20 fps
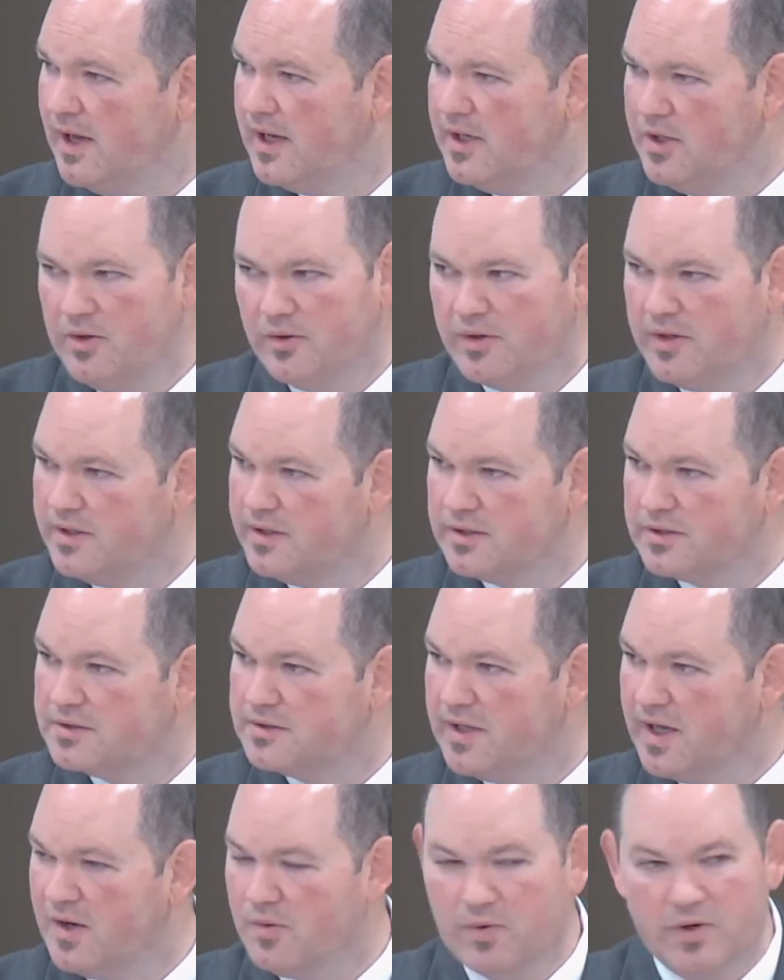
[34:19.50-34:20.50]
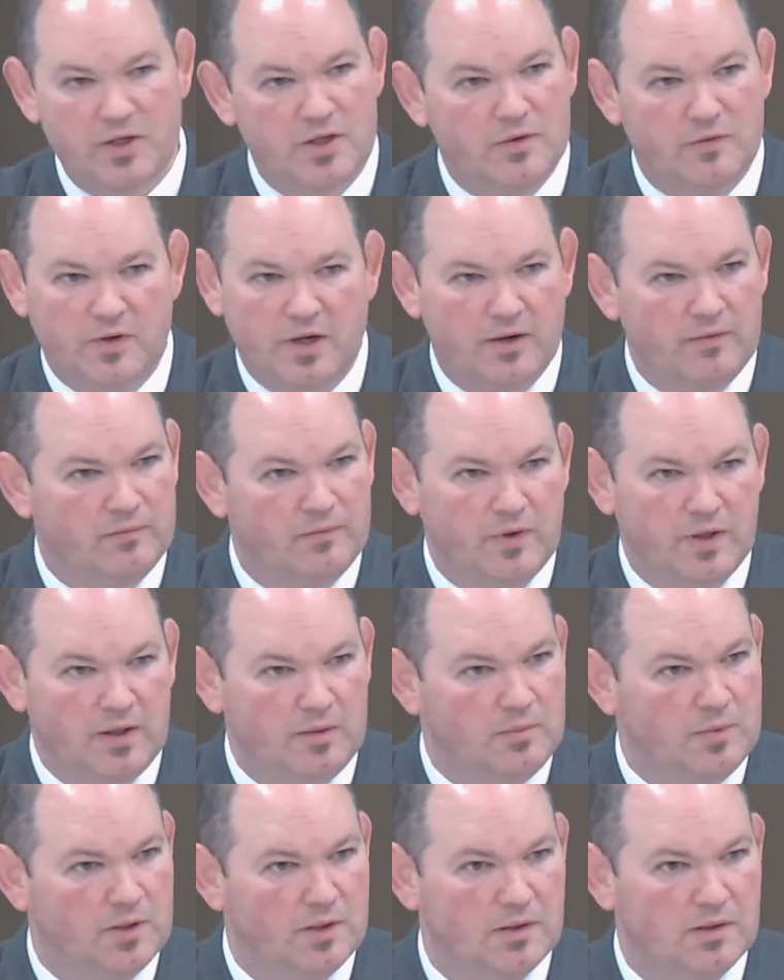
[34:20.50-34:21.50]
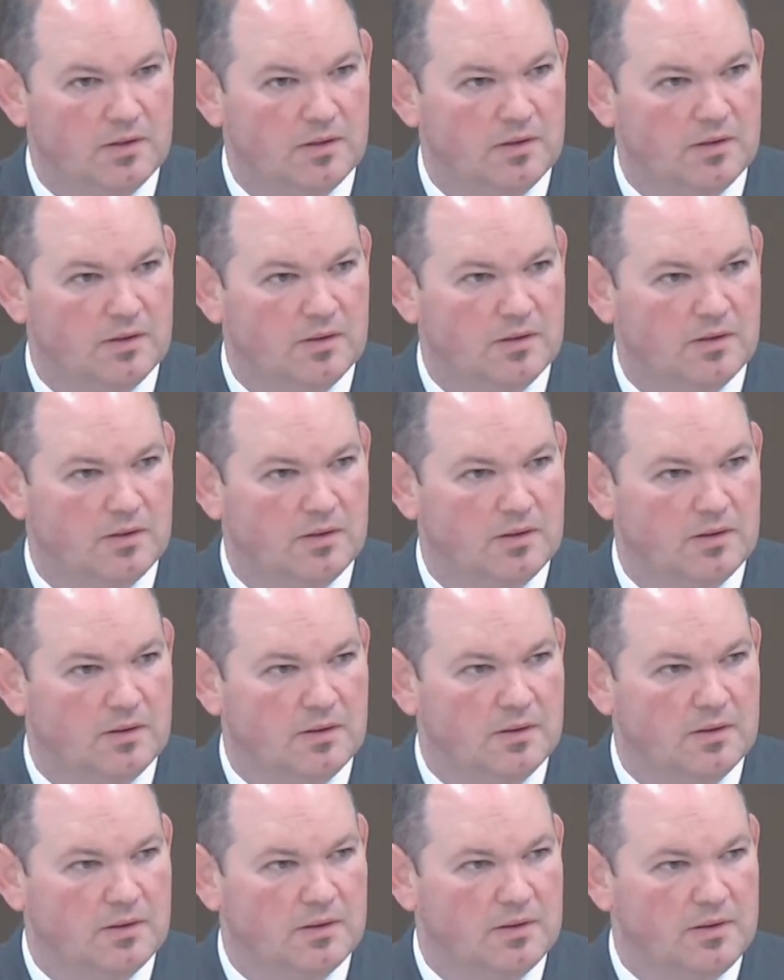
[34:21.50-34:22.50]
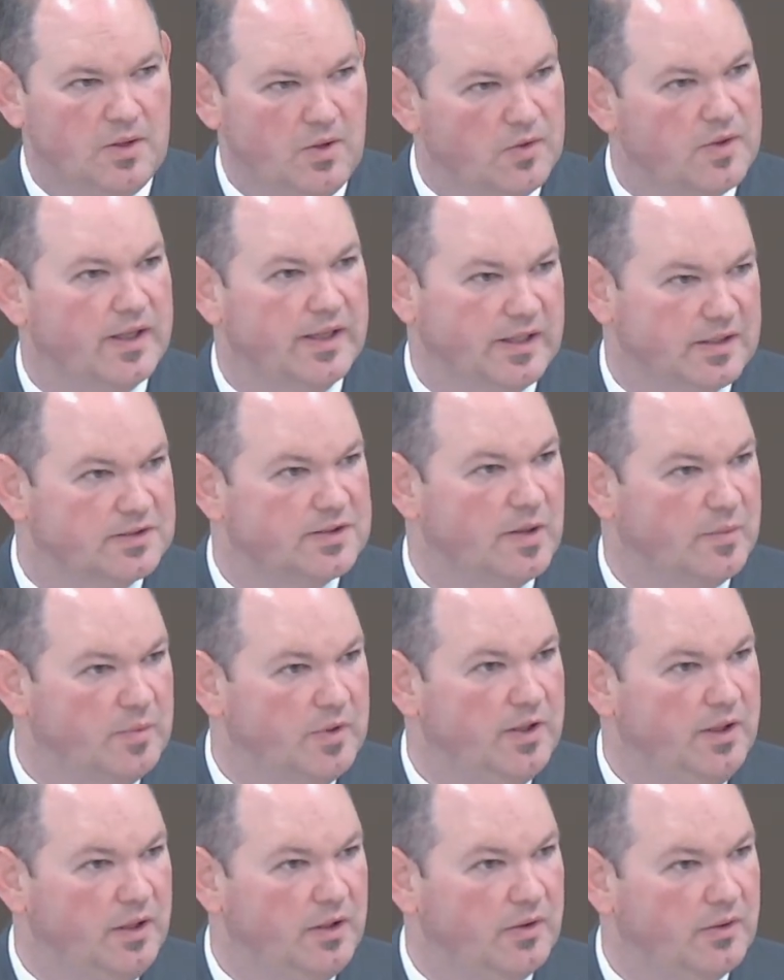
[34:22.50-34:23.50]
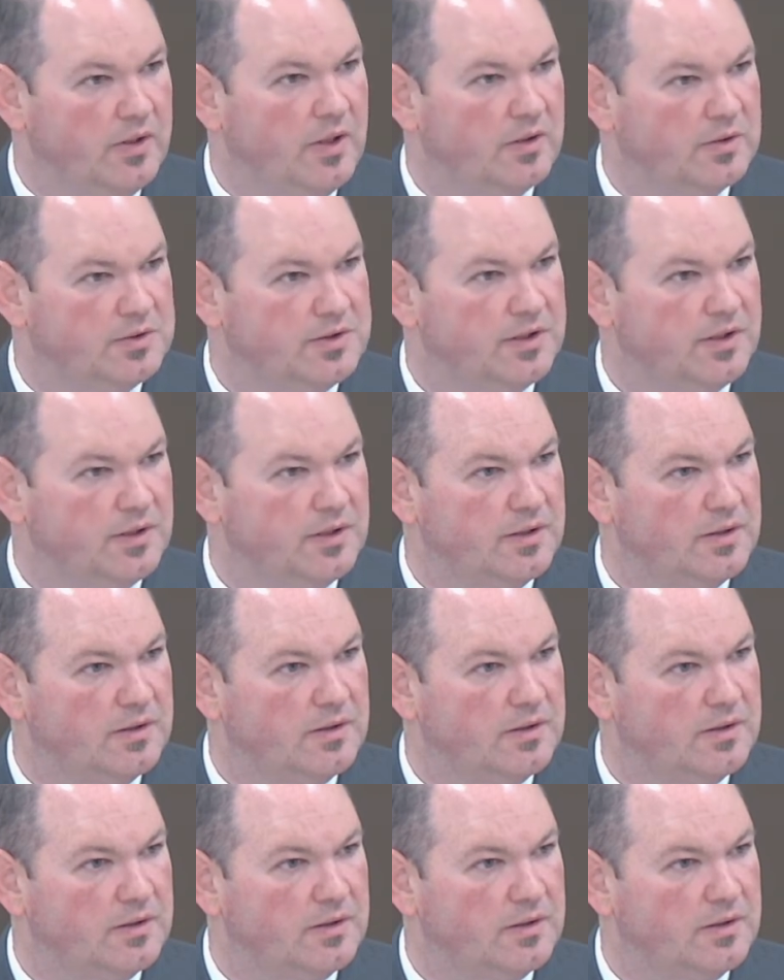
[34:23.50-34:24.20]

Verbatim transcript: And you don't understand where you've come from. You think it's up to you, don't you?